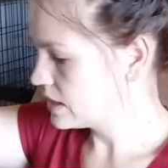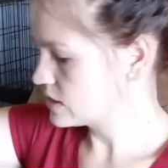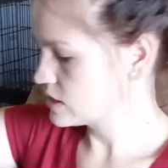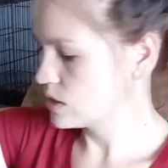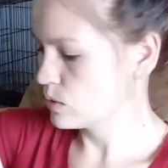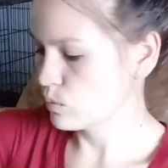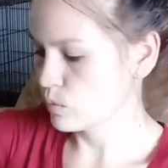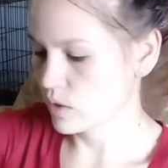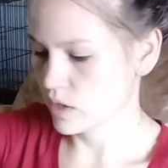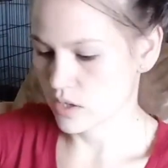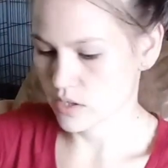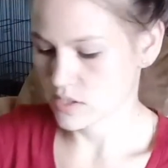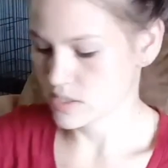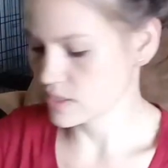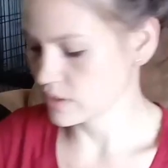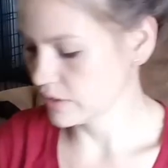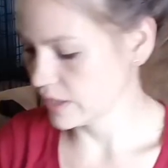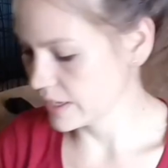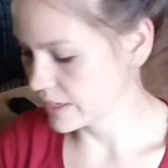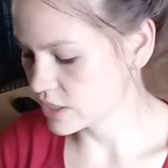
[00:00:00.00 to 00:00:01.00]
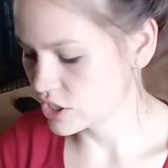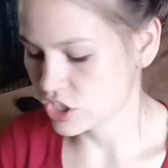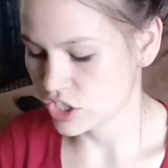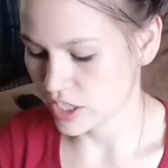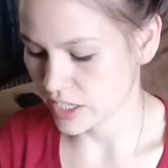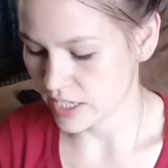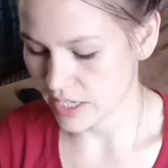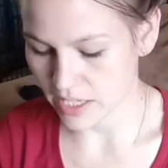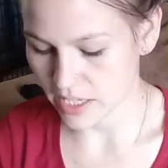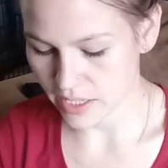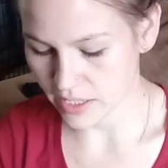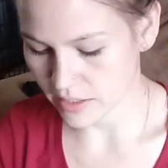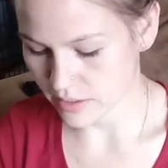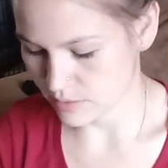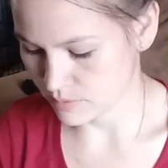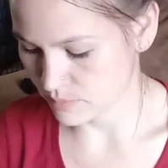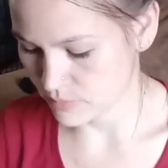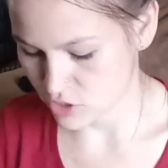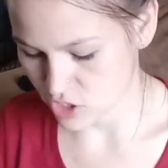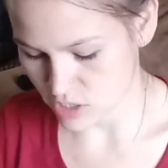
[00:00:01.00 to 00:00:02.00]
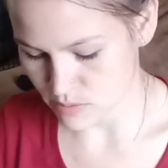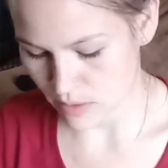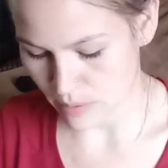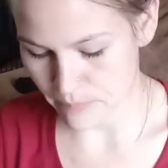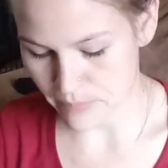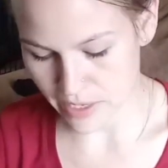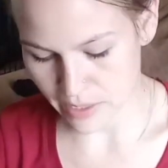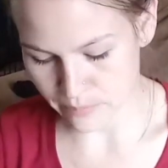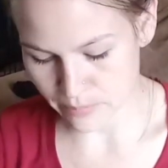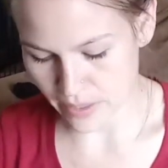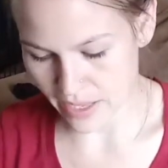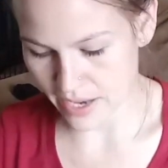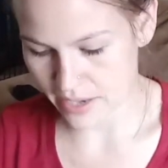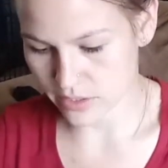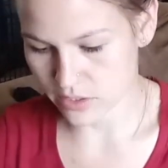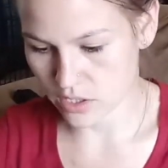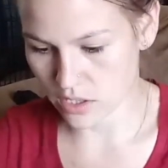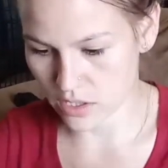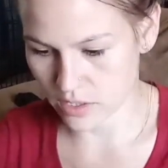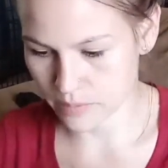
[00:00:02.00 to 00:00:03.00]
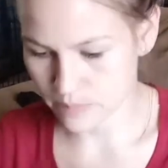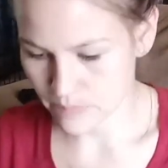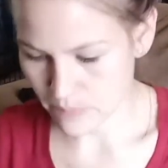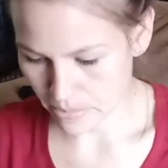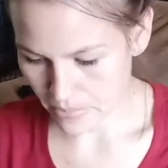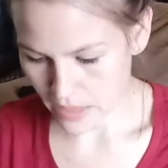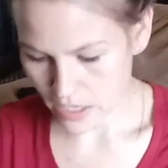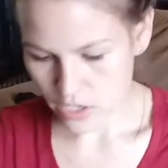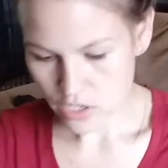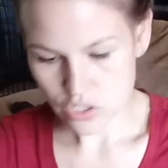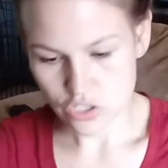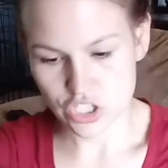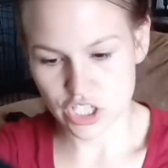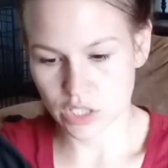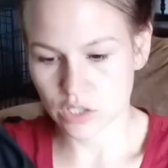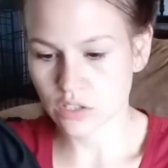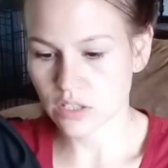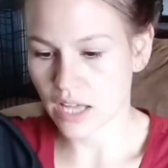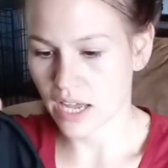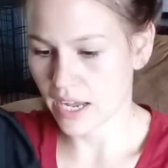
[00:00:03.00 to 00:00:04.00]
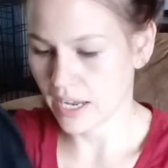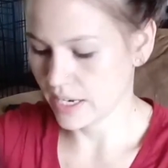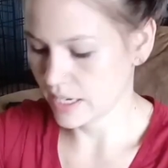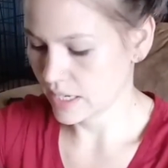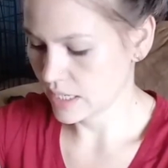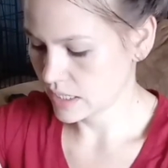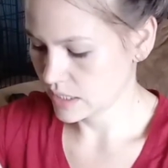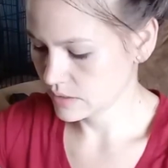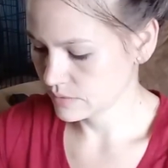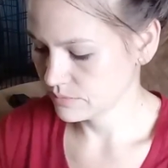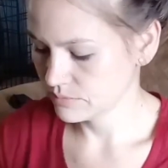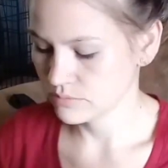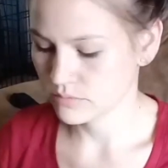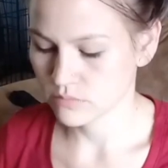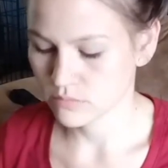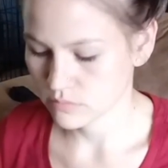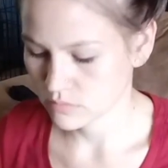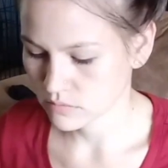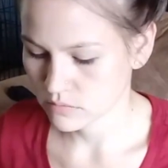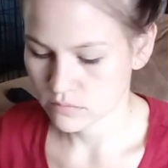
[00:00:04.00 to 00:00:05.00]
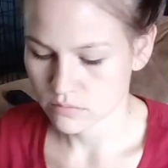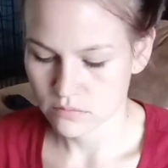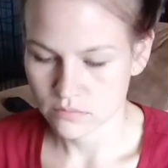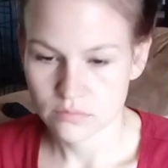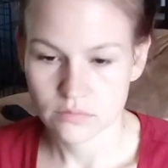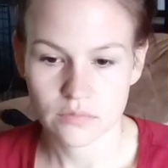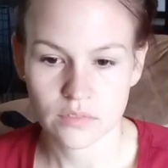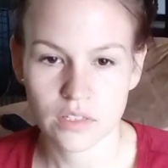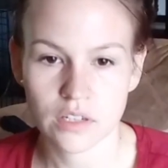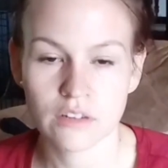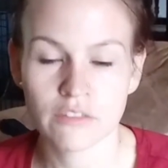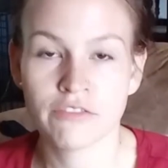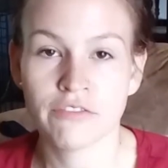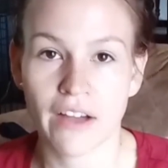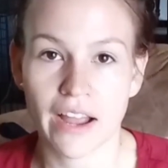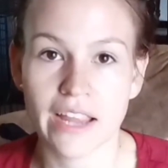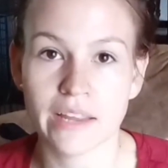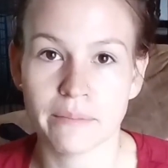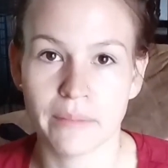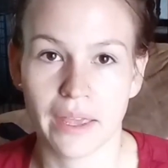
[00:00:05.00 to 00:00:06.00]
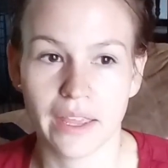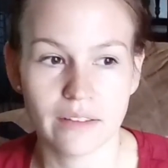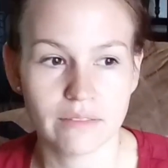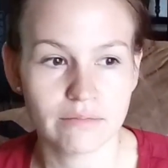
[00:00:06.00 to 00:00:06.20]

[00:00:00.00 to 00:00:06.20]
the worst. Like, she, she's my big black dog. She'll, like, fight me.